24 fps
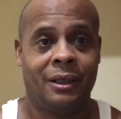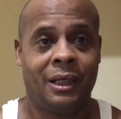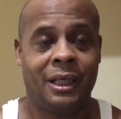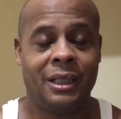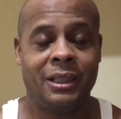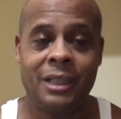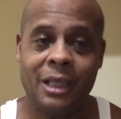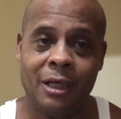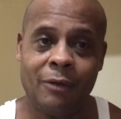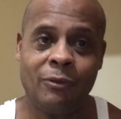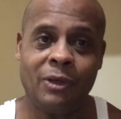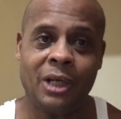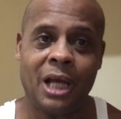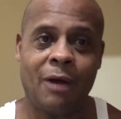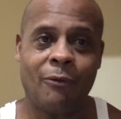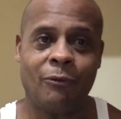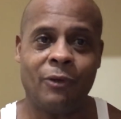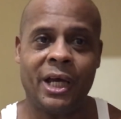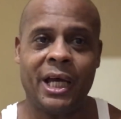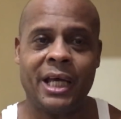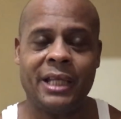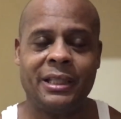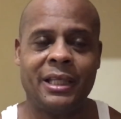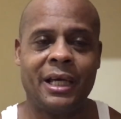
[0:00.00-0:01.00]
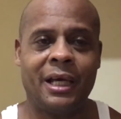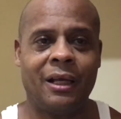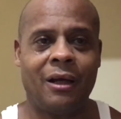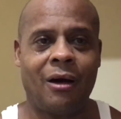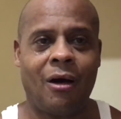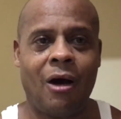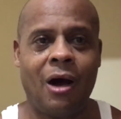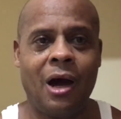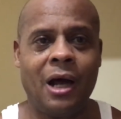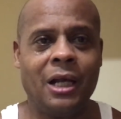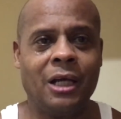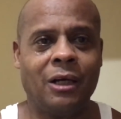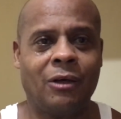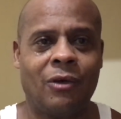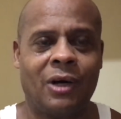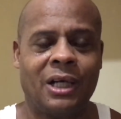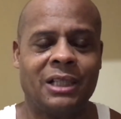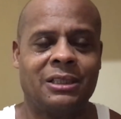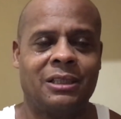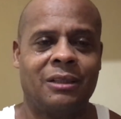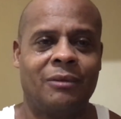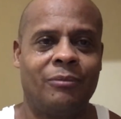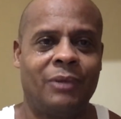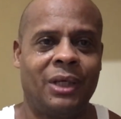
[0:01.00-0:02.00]
And then when I read that article,
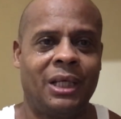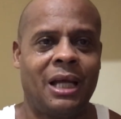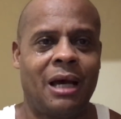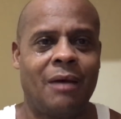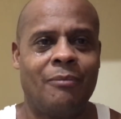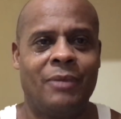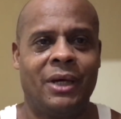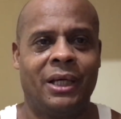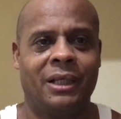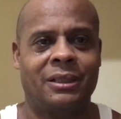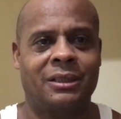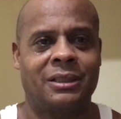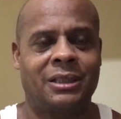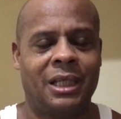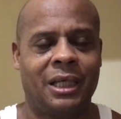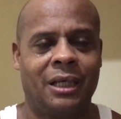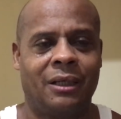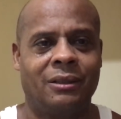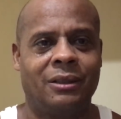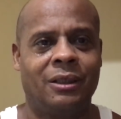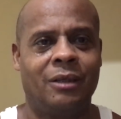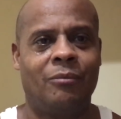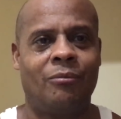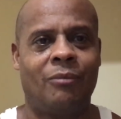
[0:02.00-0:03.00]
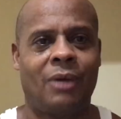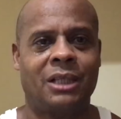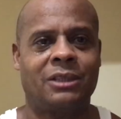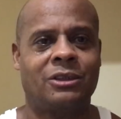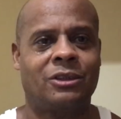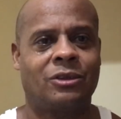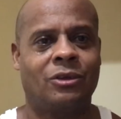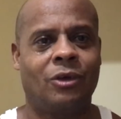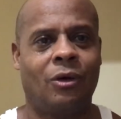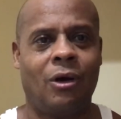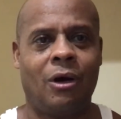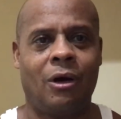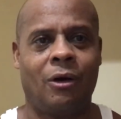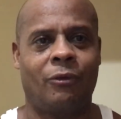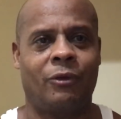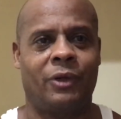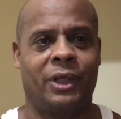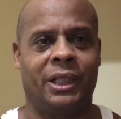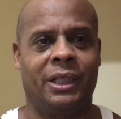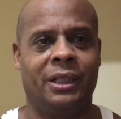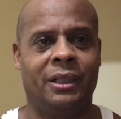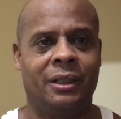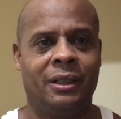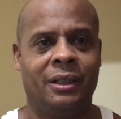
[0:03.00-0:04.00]
I said, man, I better tell them my
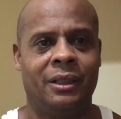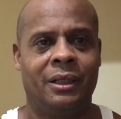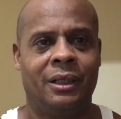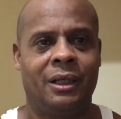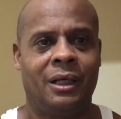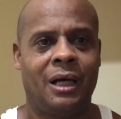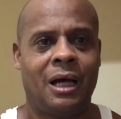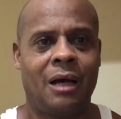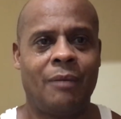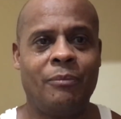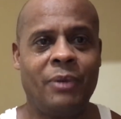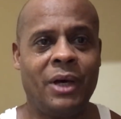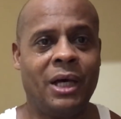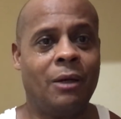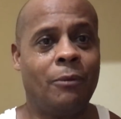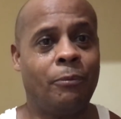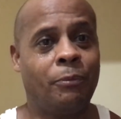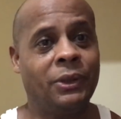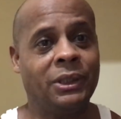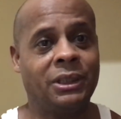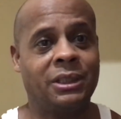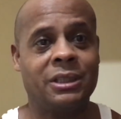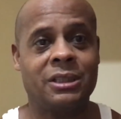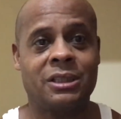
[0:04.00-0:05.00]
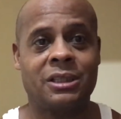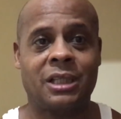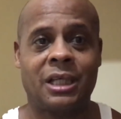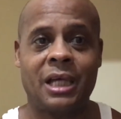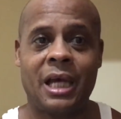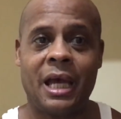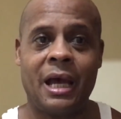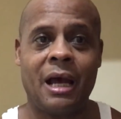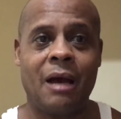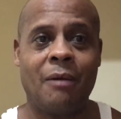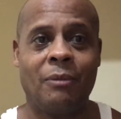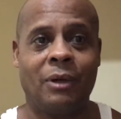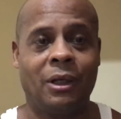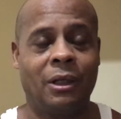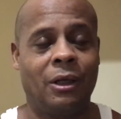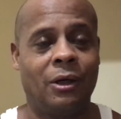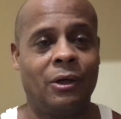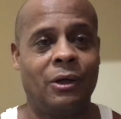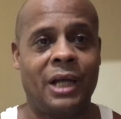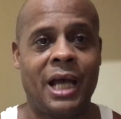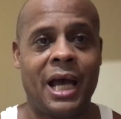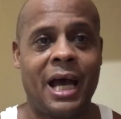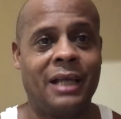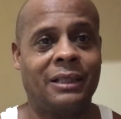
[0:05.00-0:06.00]
story. I better put this scam
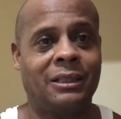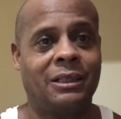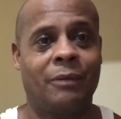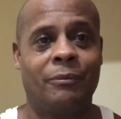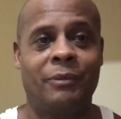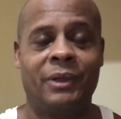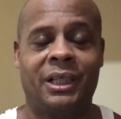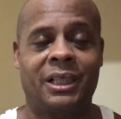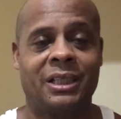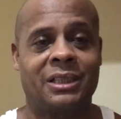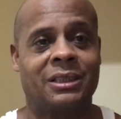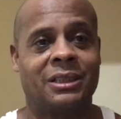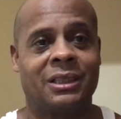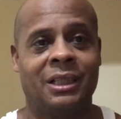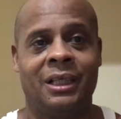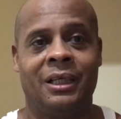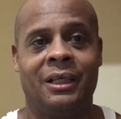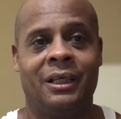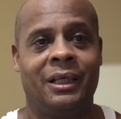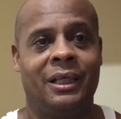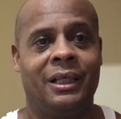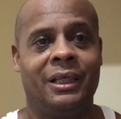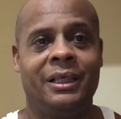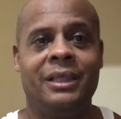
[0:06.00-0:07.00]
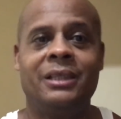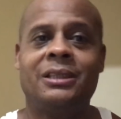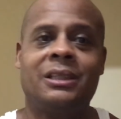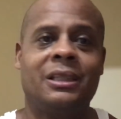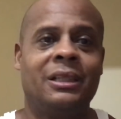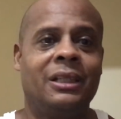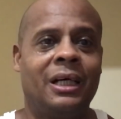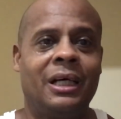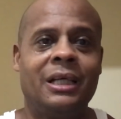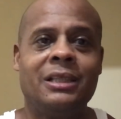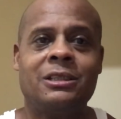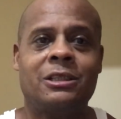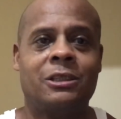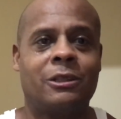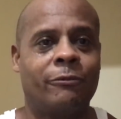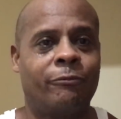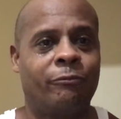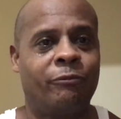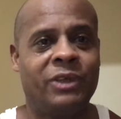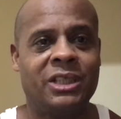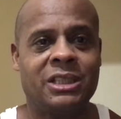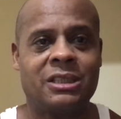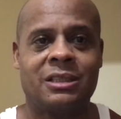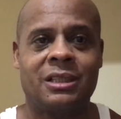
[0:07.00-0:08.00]
alert out there because it's an
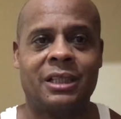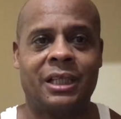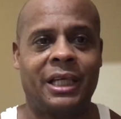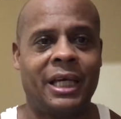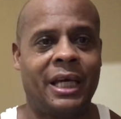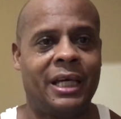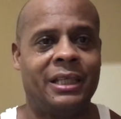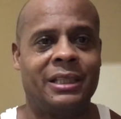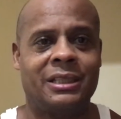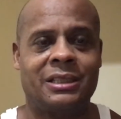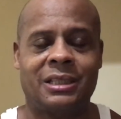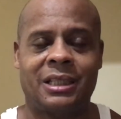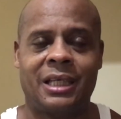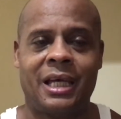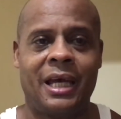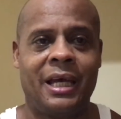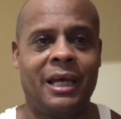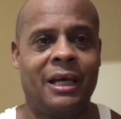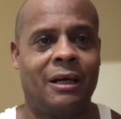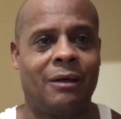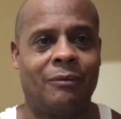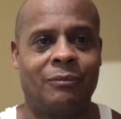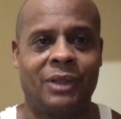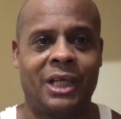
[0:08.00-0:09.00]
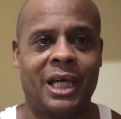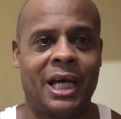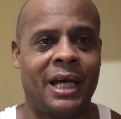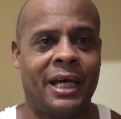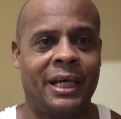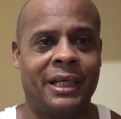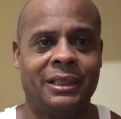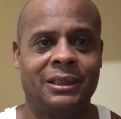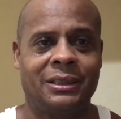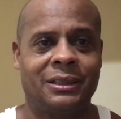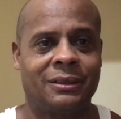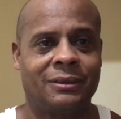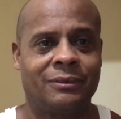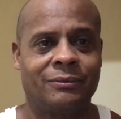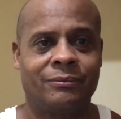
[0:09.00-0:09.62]
unsophisticated scam, guys.